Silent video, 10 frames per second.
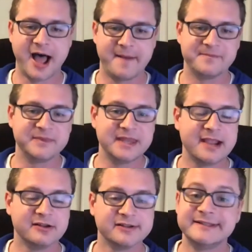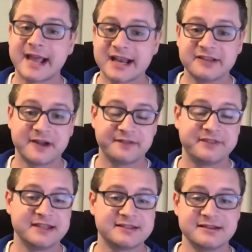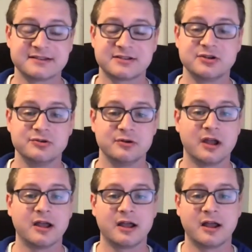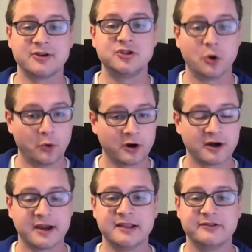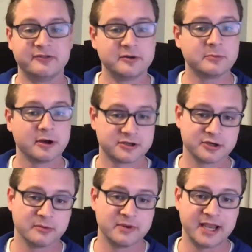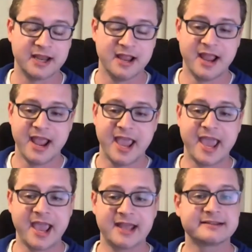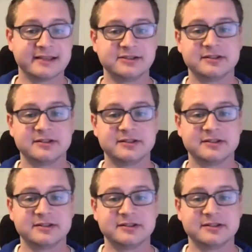nails 95 theses to a door in Wittenberg, Germany, and essentially